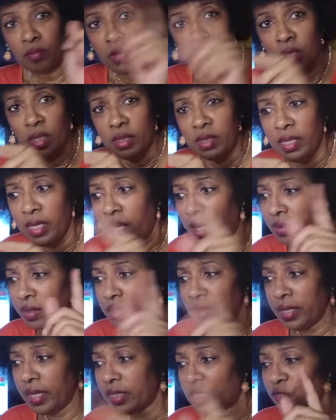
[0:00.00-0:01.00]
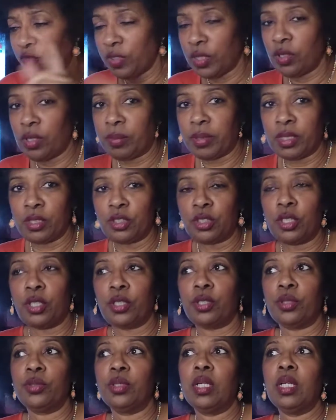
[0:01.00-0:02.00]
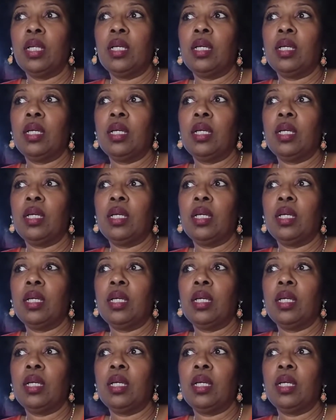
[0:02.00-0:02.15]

On the next video I'm going to show you.